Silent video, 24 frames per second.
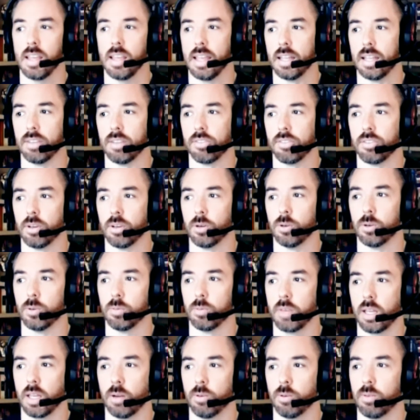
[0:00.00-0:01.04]
And
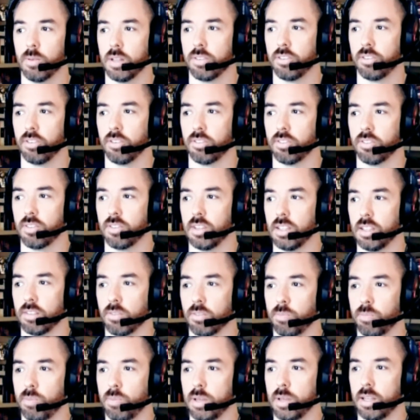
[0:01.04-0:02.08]
so
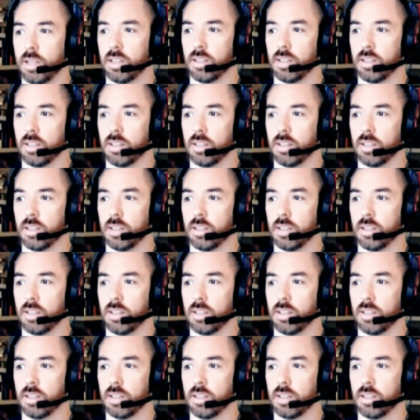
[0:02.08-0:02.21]
it's been